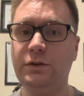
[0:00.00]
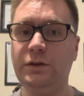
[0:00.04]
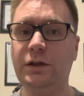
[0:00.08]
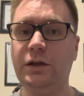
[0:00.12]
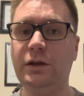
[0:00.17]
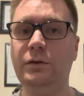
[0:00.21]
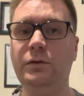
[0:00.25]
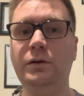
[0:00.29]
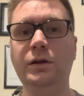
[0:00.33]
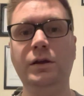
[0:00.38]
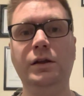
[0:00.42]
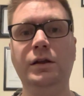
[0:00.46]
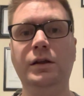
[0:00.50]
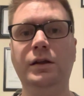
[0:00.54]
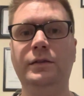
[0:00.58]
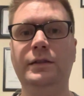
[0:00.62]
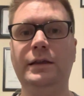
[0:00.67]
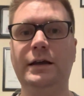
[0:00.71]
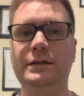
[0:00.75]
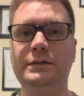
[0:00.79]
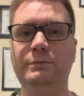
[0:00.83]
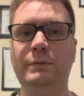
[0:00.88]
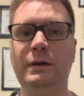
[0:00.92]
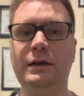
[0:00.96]
you,
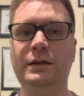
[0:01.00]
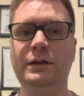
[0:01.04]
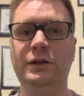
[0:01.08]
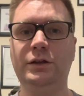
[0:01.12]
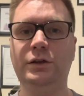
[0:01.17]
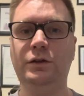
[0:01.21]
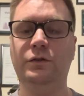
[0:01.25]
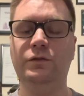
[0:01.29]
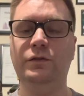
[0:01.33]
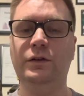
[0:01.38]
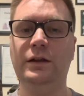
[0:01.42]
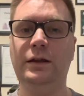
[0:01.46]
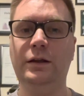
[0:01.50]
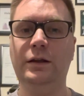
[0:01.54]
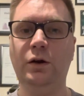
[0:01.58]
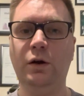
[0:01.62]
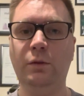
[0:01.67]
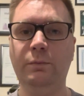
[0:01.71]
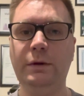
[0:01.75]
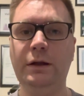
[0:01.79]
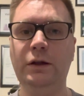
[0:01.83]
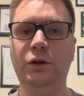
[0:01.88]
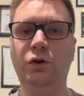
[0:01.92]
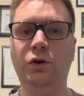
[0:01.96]
that's making you feel a little
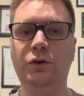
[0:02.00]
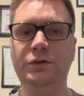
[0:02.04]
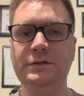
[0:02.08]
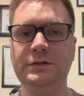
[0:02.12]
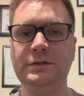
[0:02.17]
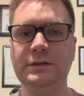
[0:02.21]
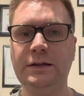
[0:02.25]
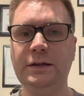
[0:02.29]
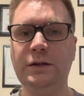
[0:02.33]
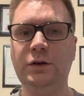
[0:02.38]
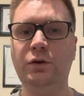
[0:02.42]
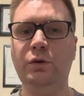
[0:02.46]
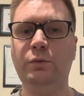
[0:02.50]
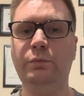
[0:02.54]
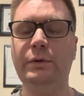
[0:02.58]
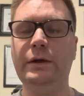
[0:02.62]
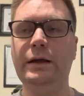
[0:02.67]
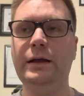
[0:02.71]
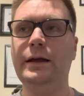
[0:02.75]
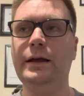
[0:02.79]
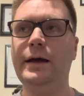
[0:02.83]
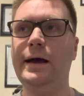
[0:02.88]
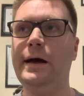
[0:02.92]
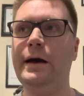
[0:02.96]
bit lost, a little
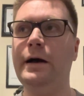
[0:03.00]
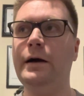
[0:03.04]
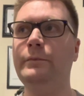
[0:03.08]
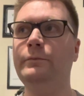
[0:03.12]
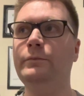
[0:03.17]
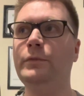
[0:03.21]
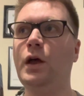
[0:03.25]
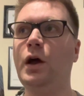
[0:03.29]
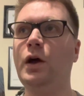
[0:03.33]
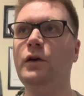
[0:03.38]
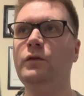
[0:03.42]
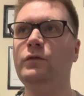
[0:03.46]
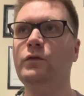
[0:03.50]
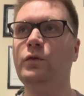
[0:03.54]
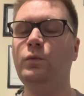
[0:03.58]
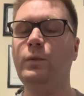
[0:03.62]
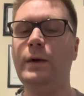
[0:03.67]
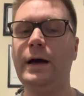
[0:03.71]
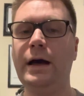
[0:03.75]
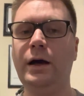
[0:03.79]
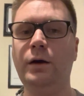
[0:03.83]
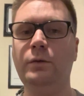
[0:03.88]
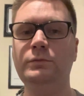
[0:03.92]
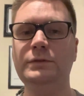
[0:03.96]
bit
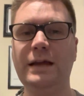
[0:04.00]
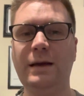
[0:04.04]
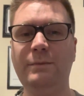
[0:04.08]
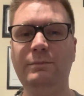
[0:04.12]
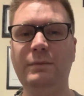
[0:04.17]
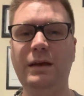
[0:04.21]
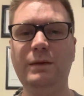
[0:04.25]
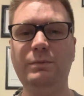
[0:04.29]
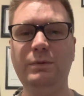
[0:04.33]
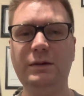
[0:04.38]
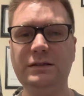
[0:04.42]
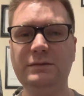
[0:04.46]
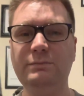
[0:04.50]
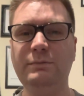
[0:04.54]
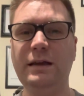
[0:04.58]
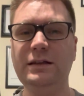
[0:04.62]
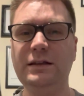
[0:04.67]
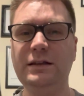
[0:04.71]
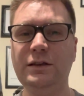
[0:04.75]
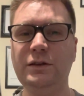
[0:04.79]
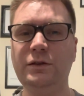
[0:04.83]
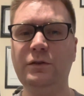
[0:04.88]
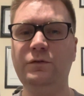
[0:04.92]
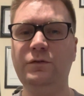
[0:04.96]
overwhelmed, and maybe it's
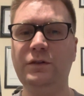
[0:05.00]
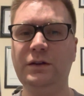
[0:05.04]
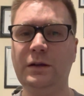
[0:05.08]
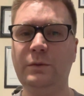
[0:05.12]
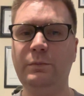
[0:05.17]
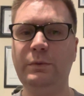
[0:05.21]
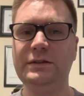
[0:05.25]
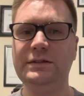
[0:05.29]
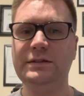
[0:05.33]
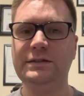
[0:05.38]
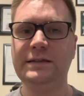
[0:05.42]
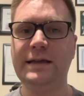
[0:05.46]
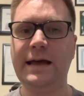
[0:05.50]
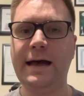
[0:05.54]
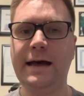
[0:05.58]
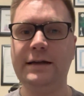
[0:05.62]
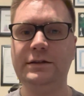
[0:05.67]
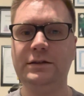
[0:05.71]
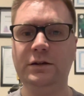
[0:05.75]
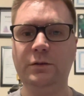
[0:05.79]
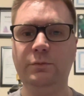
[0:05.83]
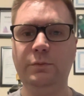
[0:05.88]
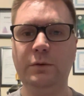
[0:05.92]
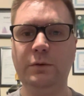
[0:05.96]
making you feel a bit sad
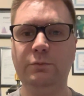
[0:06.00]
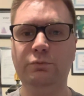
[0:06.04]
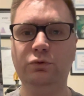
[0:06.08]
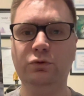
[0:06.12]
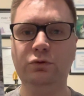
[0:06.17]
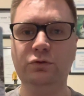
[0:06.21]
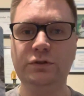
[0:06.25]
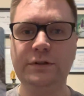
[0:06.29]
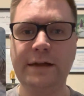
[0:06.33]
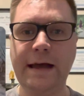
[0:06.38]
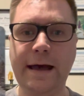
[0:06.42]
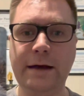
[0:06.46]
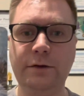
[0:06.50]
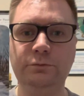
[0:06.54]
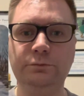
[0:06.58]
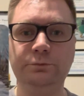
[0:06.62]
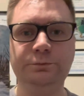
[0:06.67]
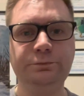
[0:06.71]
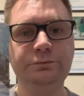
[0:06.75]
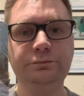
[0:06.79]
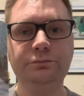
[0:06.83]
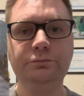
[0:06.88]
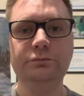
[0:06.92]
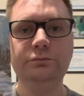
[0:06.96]
and a bit brought down.
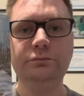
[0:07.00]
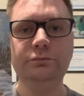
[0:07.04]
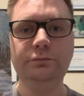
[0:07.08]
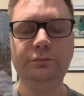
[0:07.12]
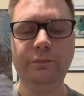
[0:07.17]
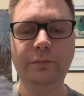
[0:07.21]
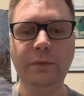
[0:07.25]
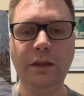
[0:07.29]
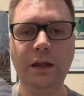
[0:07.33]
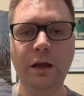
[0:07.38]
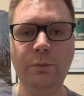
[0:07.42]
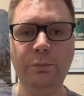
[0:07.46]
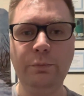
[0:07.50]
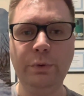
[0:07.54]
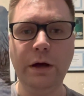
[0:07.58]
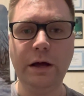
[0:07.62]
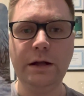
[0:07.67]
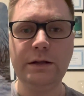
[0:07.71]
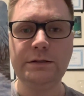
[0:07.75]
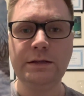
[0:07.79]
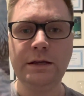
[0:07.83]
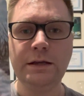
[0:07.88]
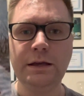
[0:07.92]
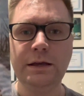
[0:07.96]

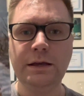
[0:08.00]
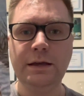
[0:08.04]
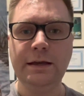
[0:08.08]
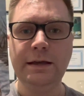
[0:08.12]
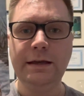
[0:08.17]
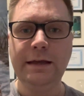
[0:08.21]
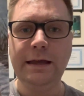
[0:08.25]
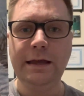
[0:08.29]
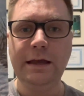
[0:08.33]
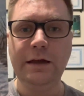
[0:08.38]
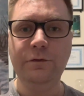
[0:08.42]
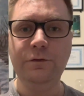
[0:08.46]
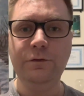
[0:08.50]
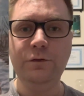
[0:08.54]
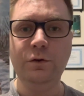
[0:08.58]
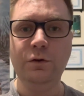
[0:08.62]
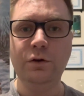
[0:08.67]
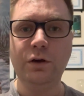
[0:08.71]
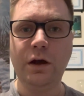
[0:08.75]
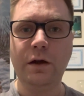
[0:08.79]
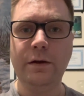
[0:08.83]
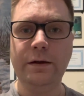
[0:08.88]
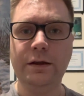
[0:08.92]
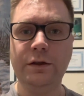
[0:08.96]
But if you're
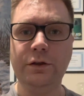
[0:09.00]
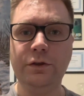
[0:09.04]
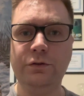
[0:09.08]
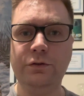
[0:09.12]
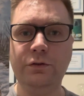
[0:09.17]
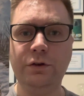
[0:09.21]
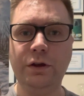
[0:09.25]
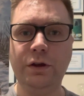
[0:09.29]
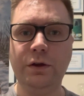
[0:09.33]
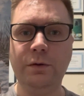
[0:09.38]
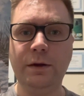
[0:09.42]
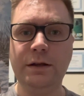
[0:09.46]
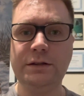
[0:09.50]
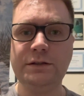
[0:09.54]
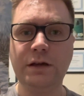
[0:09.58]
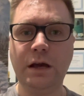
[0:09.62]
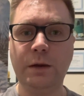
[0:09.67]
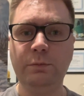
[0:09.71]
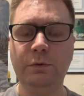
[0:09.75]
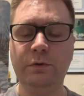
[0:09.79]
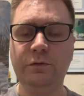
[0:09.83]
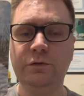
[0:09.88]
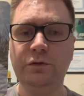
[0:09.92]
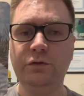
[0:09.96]
going through a
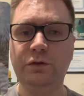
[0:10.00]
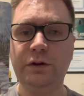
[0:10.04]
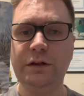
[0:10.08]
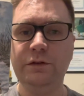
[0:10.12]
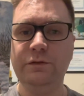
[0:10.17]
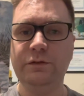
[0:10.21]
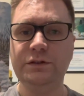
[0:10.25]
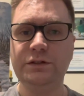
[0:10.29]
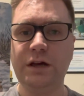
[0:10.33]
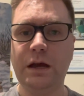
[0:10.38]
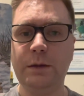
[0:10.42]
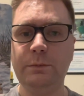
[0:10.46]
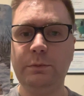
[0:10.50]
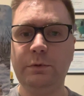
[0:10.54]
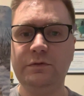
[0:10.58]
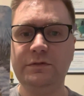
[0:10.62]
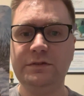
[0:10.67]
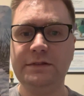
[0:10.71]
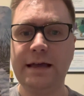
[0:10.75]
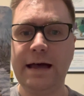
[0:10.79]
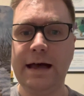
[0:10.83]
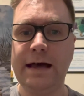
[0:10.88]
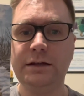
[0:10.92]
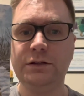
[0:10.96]
type of grief, a type of
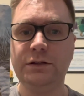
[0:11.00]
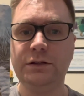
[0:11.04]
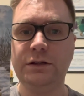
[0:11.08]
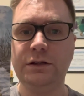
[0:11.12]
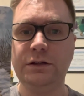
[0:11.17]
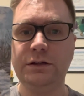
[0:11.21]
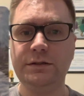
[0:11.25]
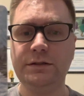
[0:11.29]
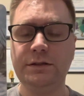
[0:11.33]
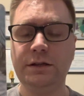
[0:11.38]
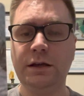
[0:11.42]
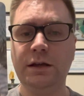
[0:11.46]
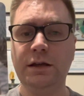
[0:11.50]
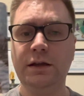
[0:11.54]
sadness,